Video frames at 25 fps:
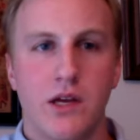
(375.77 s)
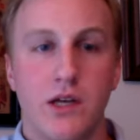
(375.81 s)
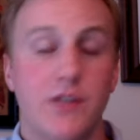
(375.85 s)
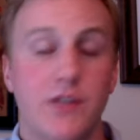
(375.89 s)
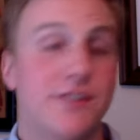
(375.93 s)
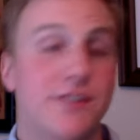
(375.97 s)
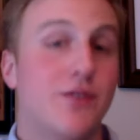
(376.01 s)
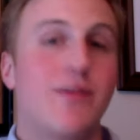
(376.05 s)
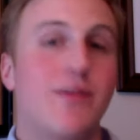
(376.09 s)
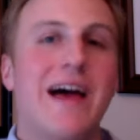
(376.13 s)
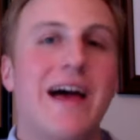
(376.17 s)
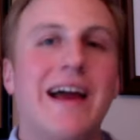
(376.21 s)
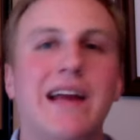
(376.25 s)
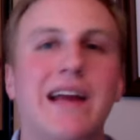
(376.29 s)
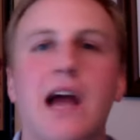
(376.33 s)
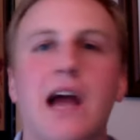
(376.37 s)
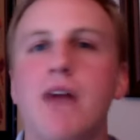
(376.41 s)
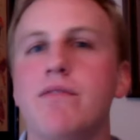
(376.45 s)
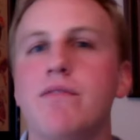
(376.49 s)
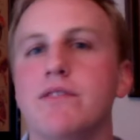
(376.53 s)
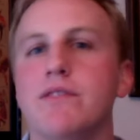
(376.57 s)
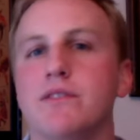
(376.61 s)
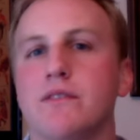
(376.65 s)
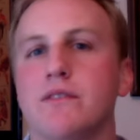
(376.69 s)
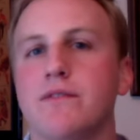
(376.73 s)
So that
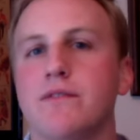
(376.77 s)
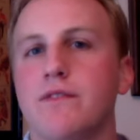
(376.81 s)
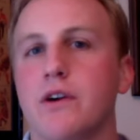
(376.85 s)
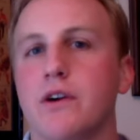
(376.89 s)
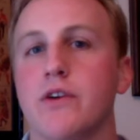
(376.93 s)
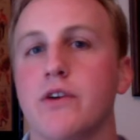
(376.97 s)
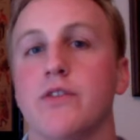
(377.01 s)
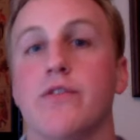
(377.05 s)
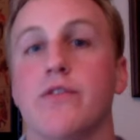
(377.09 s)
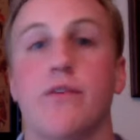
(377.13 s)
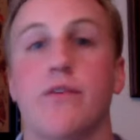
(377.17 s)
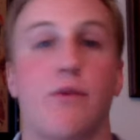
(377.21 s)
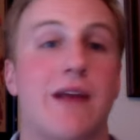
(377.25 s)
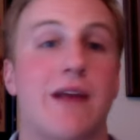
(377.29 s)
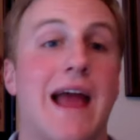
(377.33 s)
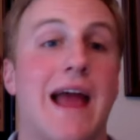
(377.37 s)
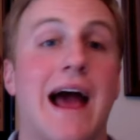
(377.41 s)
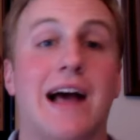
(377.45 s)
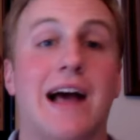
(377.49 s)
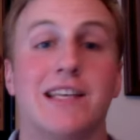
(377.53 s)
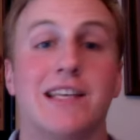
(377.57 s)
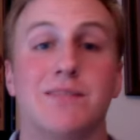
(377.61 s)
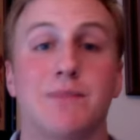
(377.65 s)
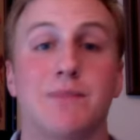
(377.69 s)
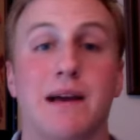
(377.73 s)
covers the first three
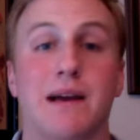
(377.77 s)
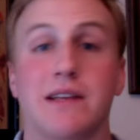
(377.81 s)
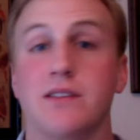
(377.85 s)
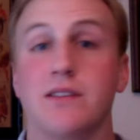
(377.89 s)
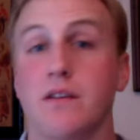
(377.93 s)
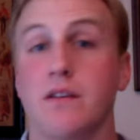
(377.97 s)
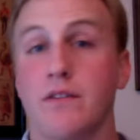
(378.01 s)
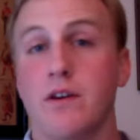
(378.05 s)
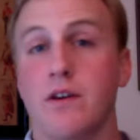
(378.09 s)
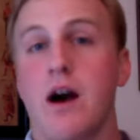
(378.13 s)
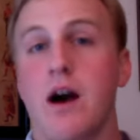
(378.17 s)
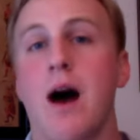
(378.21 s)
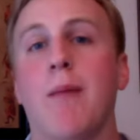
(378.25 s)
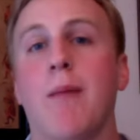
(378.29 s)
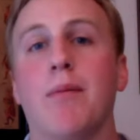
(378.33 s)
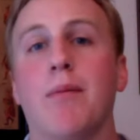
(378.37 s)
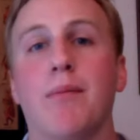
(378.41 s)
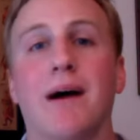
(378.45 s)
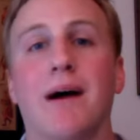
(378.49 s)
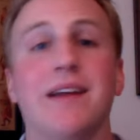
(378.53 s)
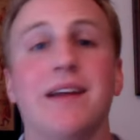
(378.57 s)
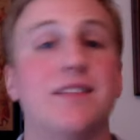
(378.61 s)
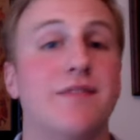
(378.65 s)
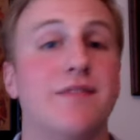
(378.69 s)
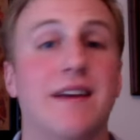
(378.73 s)
aspects of the
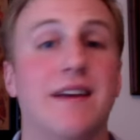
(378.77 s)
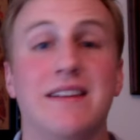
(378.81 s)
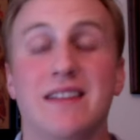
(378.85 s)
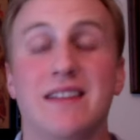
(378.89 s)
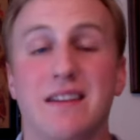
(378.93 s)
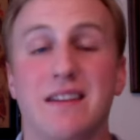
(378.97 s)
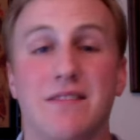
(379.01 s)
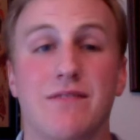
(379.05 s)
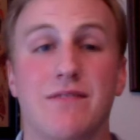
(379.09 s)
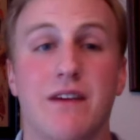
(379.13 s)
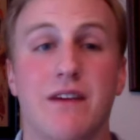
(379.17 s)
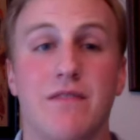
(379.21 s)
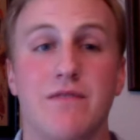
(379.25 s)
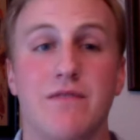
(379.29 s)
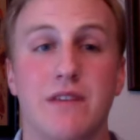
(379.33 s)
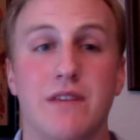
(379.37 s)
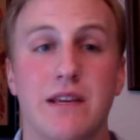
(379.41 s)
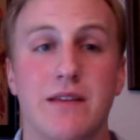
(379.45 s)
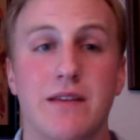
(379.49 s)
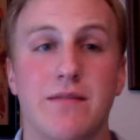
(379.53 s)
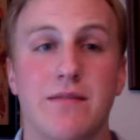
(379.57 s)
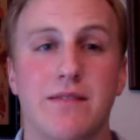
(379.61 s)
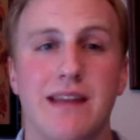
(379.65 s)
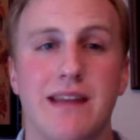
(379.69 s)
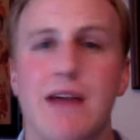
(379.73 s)
Compromise of 1850.
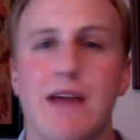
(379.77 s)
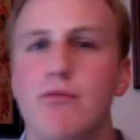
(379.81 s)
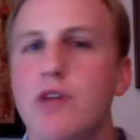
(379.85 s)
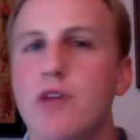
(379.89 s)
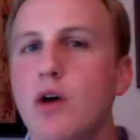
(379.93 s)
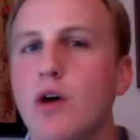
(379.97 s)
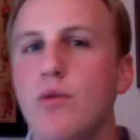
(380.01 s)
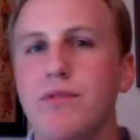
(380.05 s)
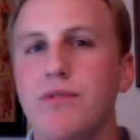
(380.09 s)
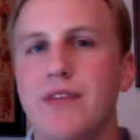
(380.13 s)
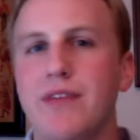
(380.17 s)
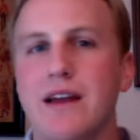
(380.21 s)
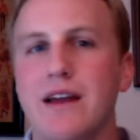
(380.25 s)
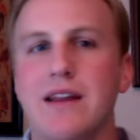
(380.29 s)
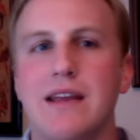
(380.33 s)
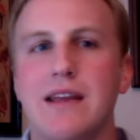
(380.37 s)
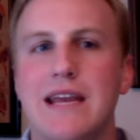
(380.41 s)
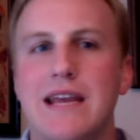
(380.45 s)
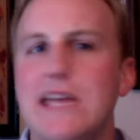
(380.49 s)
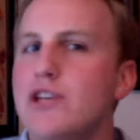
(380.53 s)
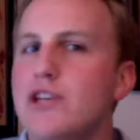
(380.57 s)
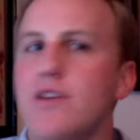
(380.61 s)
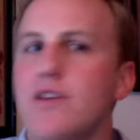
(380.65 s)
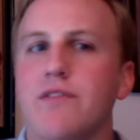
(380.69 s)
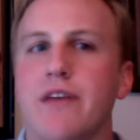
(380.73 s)
Now note that
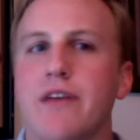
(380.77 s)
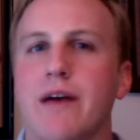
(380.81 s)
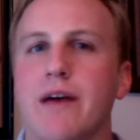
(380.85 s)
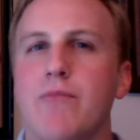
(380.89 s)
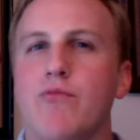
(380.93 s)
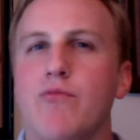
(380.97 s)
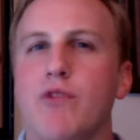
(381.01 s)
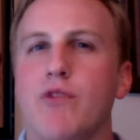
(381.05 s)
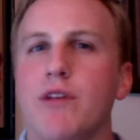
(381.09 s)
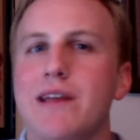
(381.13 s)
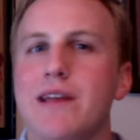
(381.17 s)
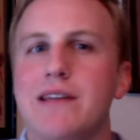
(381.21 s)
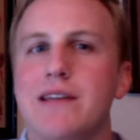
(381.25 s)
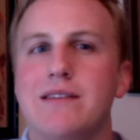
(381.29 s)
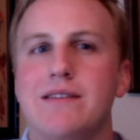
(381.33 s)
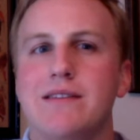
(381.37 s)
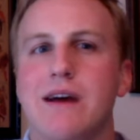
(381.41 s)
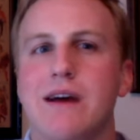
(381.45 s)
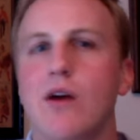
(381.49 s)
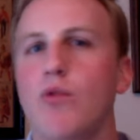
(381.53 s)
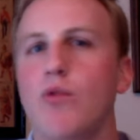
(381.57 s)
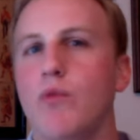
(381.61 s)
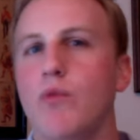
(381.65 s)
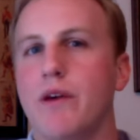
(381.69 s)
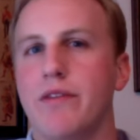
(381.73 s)
each of them really
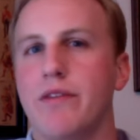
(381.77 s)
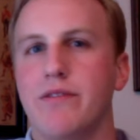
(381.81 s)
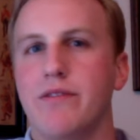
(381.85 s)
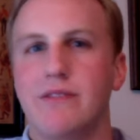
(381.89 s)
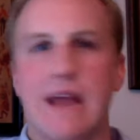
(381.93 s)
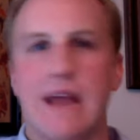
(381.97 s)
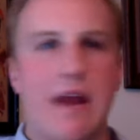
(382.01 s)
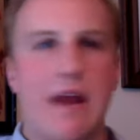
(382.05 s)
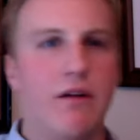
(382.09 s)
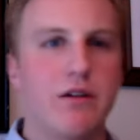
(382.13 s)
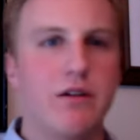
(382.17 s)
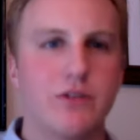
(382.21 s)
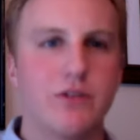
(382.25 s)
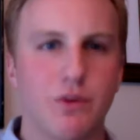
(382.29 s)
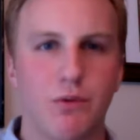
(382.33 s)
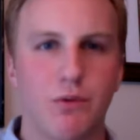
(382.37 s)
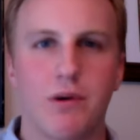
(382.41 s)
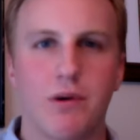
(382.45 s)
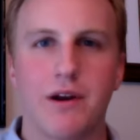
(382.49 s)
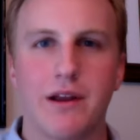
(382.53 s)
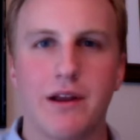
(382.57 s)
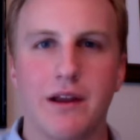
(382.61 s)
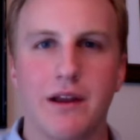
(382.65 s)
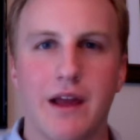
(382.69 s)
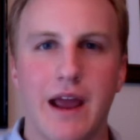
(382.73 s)
dealt with
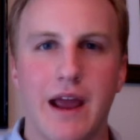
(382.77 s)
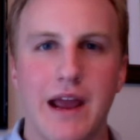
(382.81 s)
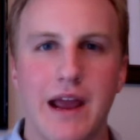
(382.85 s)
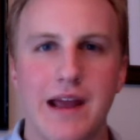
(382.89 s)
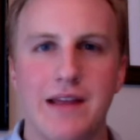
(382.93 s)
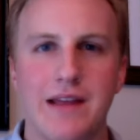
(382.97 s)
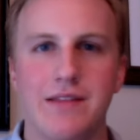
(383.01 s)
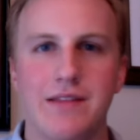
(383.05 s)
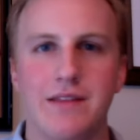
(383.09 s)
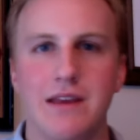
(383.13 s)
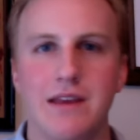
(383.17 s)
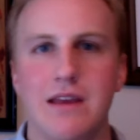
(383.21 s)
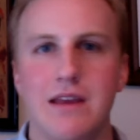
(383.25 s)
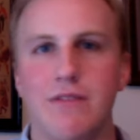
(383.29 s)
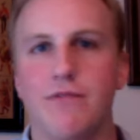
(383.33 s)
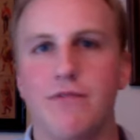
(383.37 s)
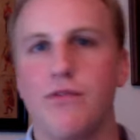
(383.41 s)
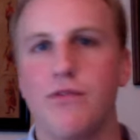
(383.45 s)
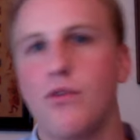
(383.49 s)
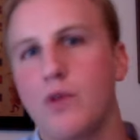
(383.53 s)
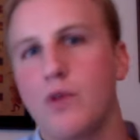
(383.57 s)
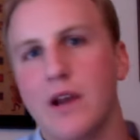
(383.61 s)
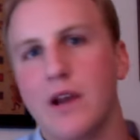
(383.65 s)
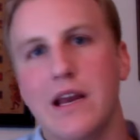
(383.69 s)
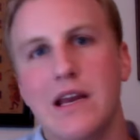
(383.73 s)
territory and the
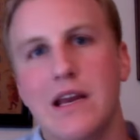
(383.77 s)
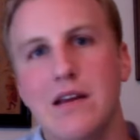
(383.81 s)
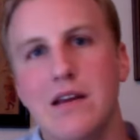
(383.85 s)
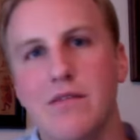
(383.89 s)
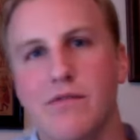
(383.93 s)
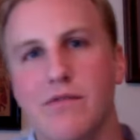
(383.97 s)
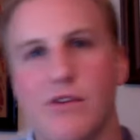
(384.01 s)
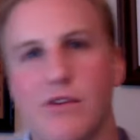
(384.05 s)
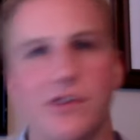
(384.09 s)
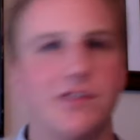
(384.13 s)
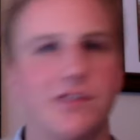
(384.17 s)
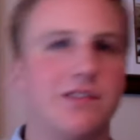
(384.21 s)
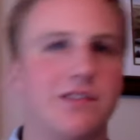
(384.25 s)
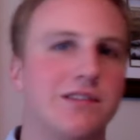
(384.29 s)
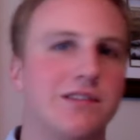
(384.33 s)
free versus